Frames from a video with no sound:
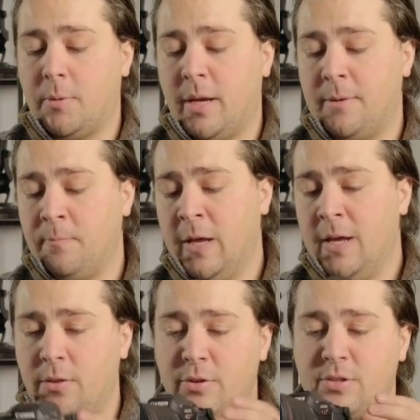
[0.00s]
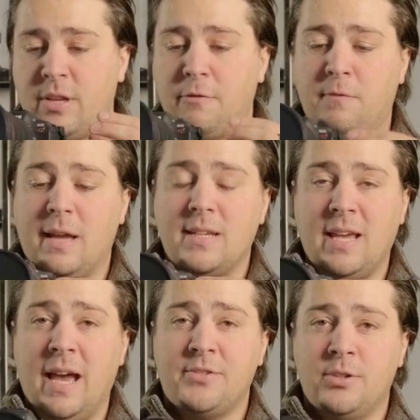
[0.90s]
But this is a
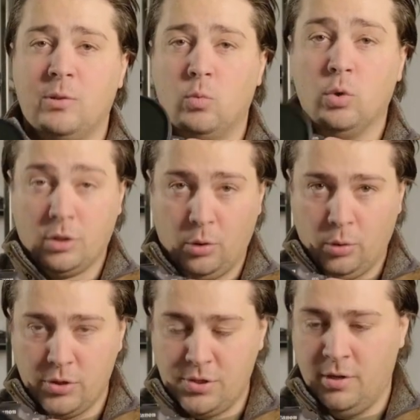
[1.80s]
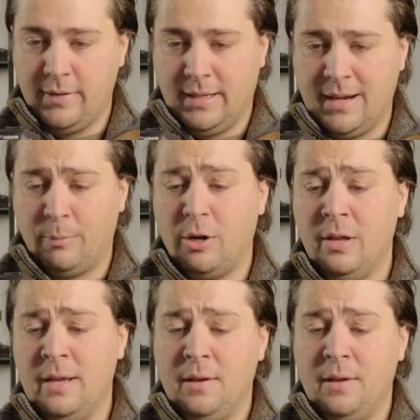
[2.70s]
fantastic workhorse of a camera